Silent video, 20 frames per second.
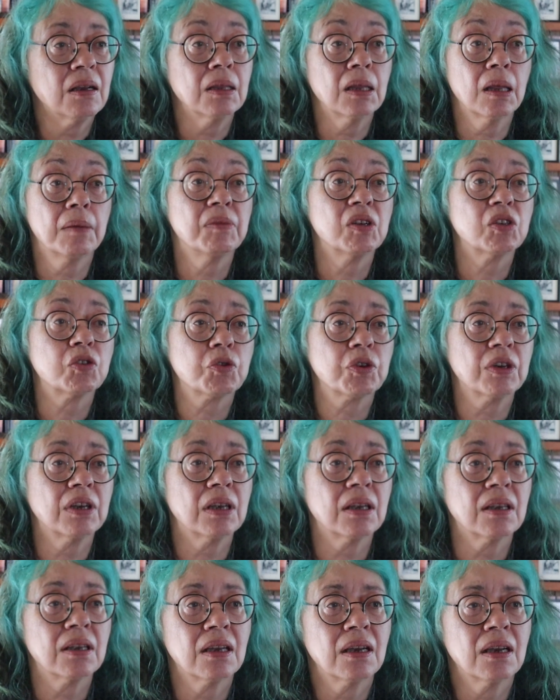lemon
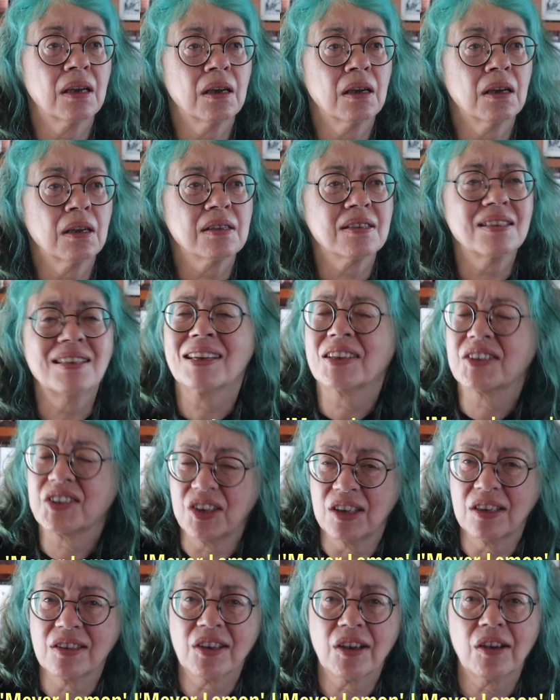tree,
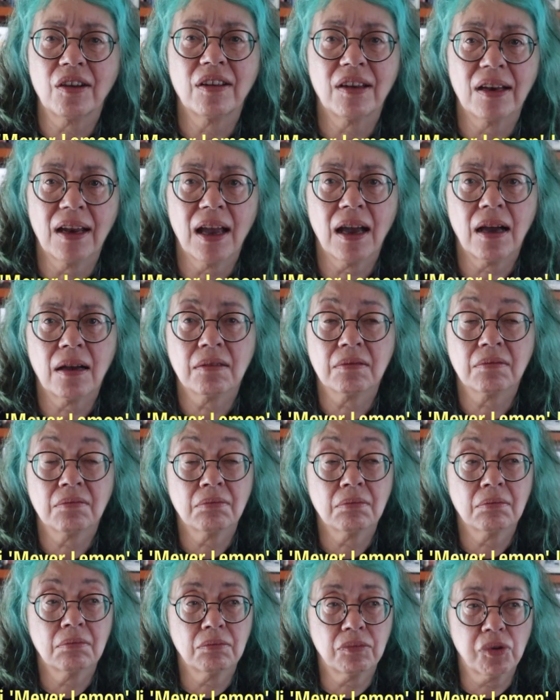6 years ago now,
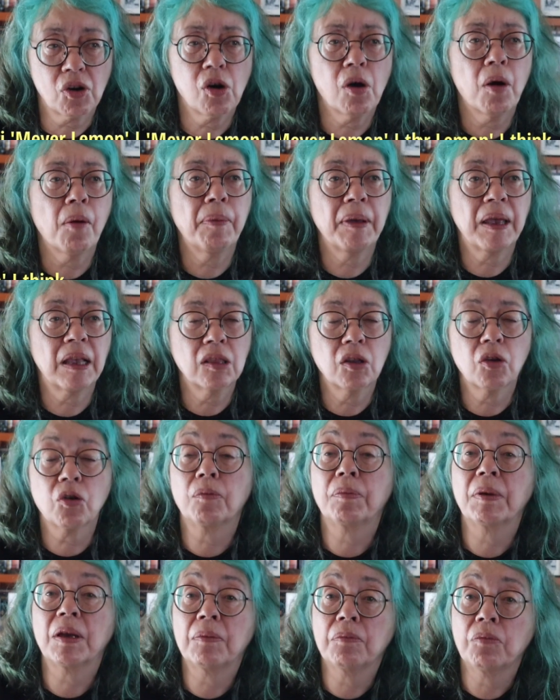probably a
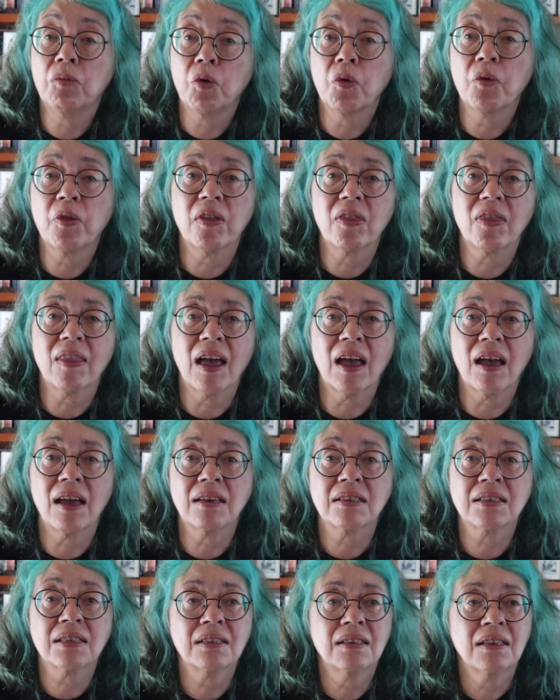little bit more than
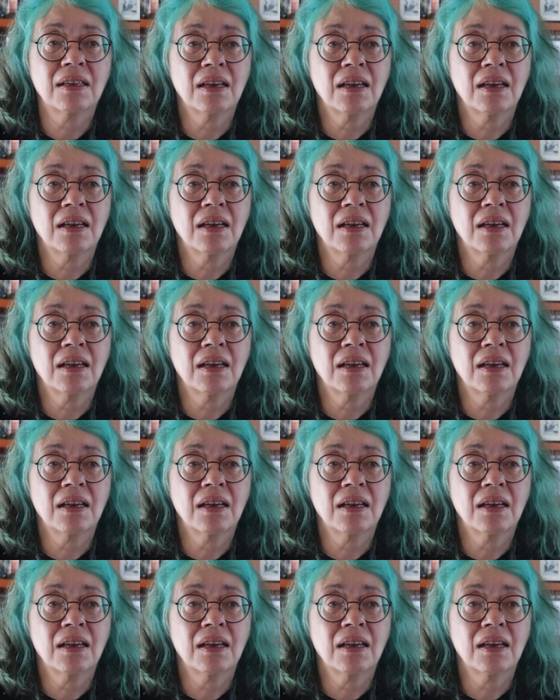that.